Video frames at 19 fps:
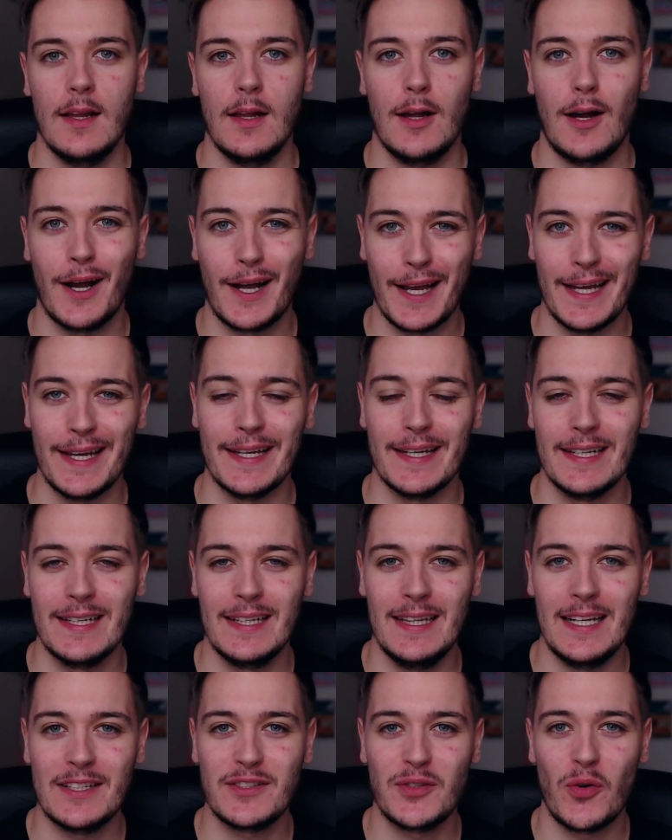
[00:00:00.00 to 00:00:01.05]
Okay,
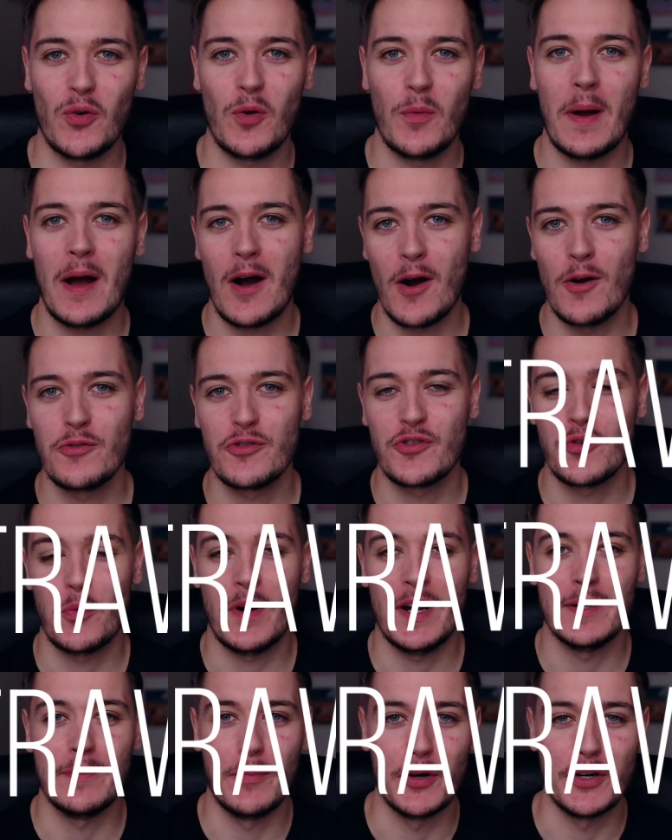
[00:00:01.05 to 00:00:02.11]
let's talk about
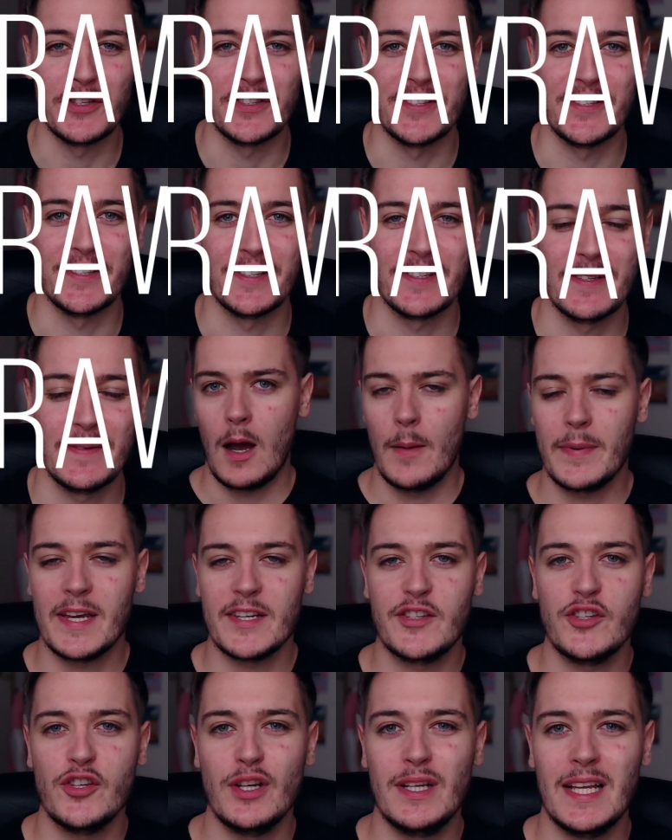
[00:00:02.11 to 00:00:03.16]
ultra-wide monitors. I'm
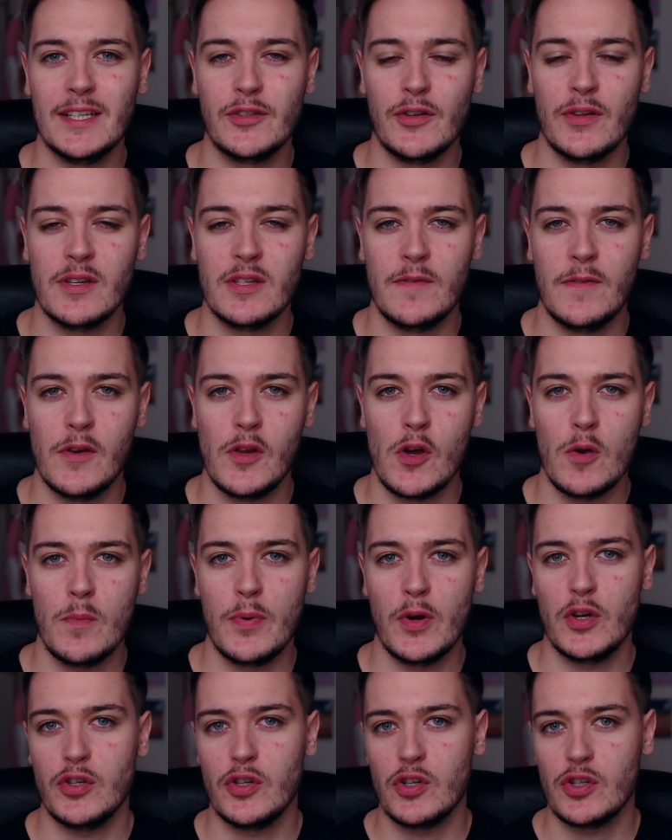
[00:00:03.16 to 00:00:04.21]
guessing you clicked on this video
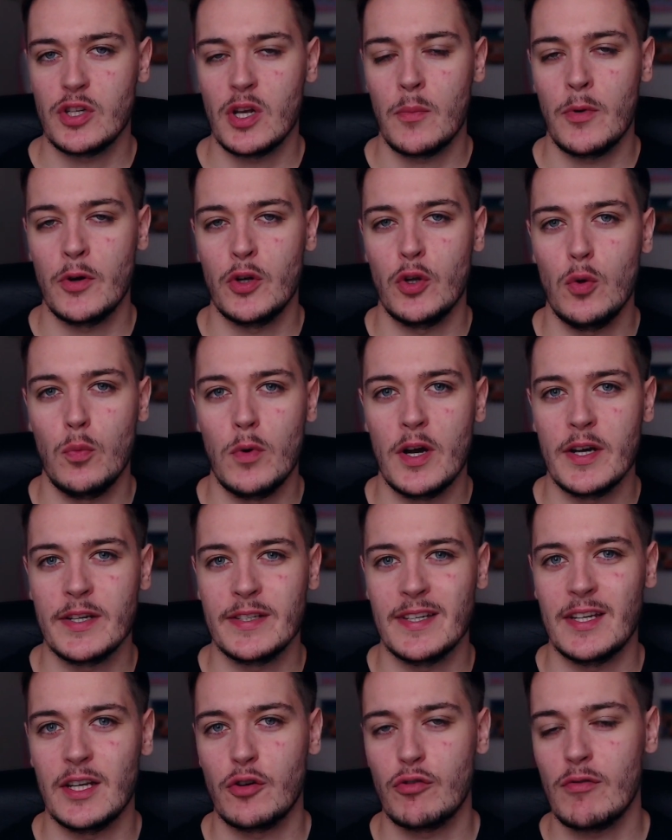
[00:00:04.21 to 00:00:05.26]
because you're someone who works in
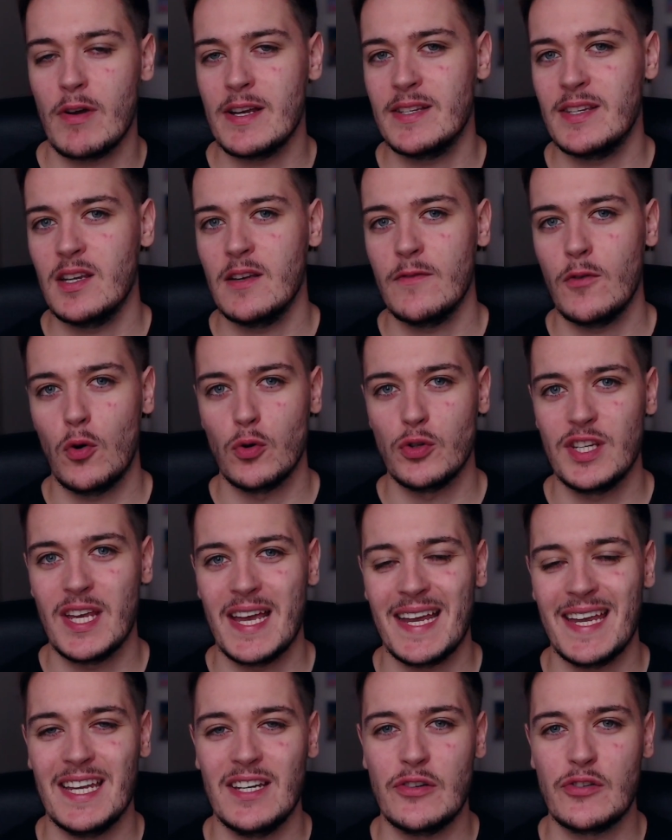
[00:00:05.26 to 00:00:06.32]
the creative or tech
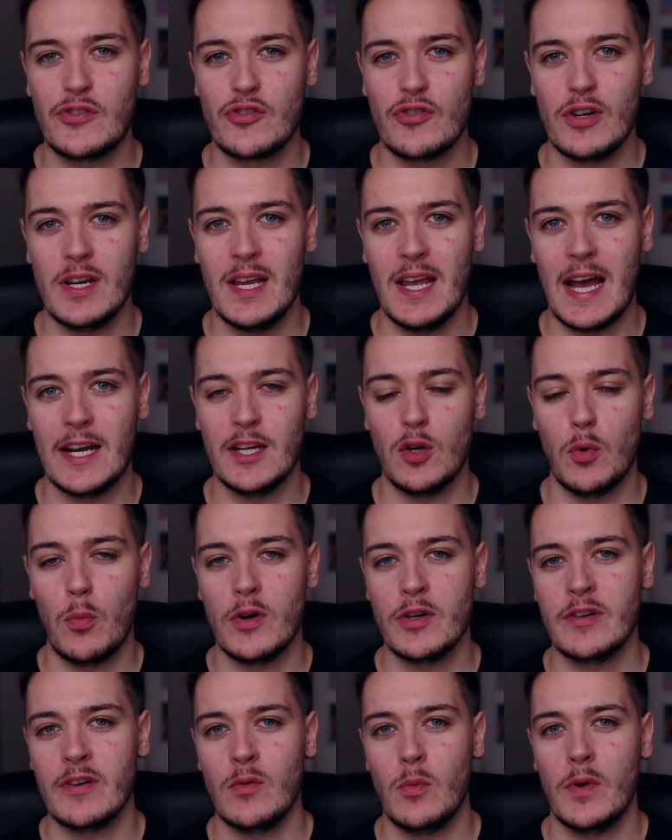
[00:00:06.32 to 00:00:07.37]
industry and you're
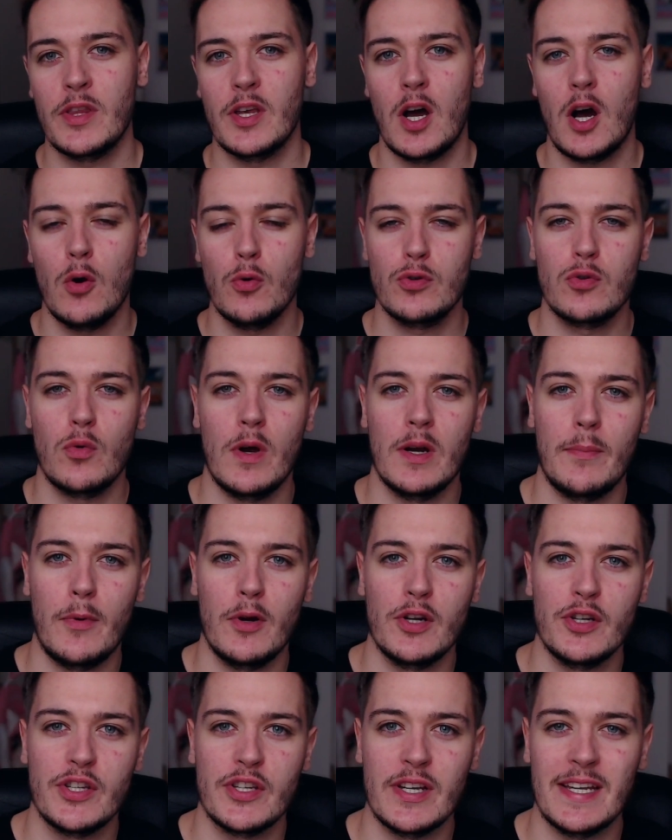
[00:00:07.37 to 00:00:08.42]
wondering whether ultra-wide
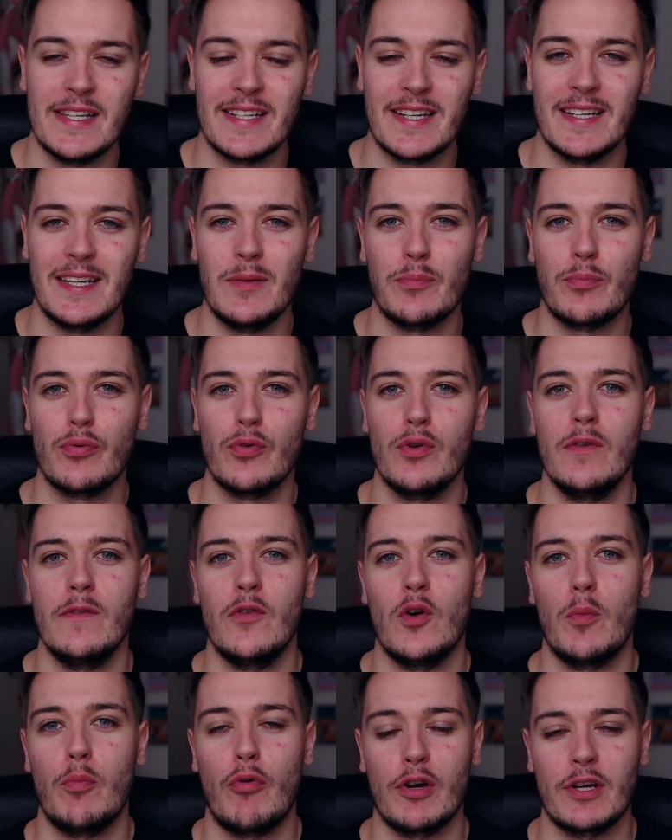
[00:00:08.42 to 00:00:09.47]
monitor is going to improve
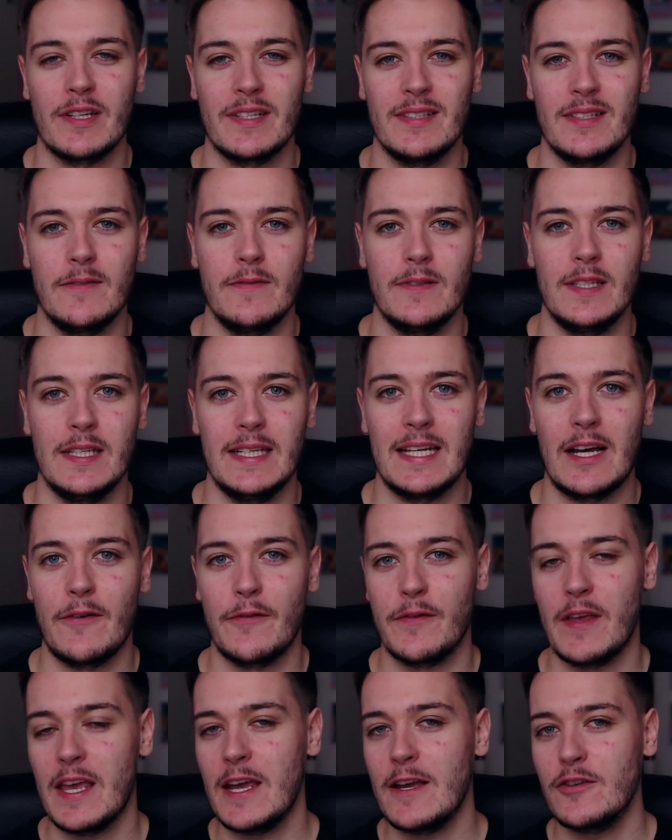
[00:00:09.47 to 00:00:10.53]
your productivity. Now, if
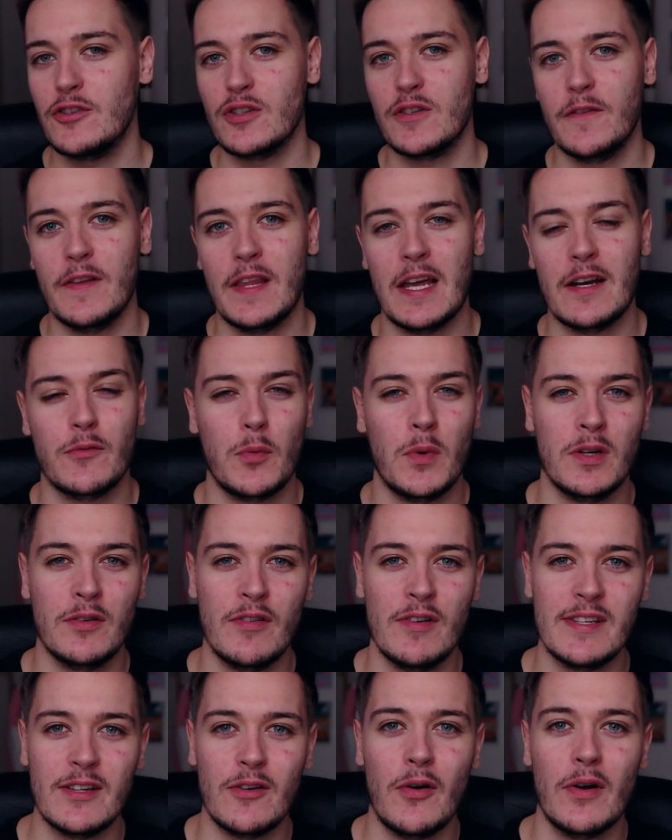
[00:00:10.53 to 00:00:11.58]
you're here just for that one
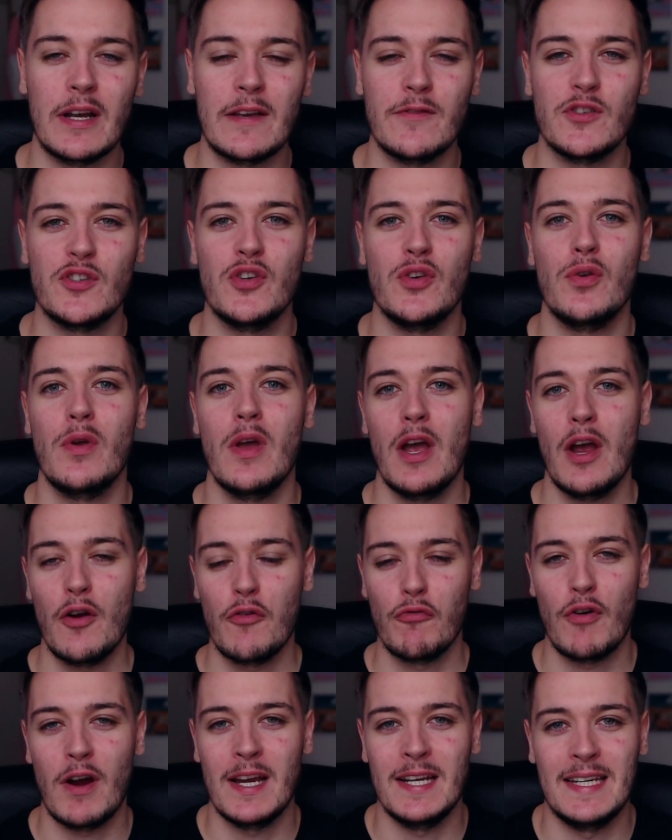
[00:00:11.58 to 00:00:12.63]
reason, I'll give it to you
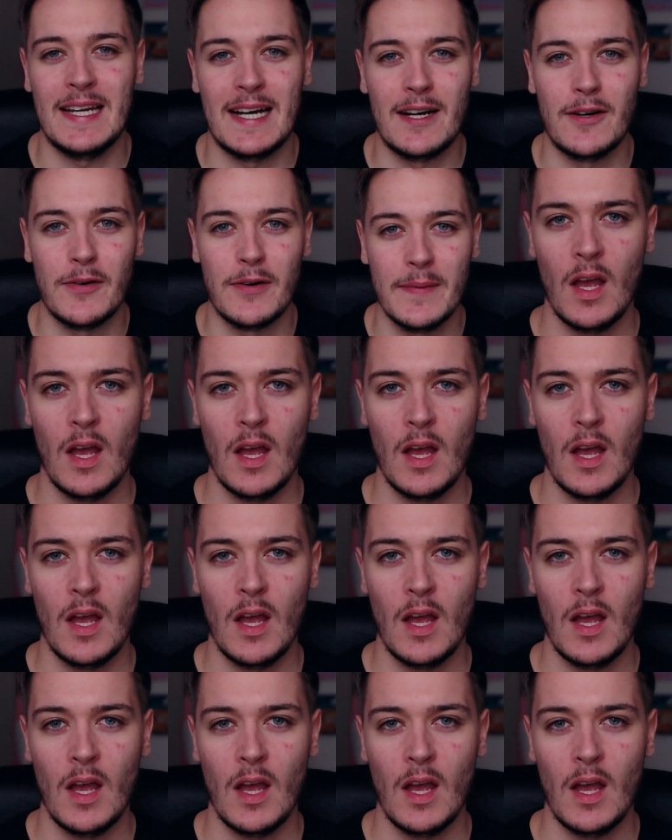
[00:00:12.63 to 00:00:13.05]
right now.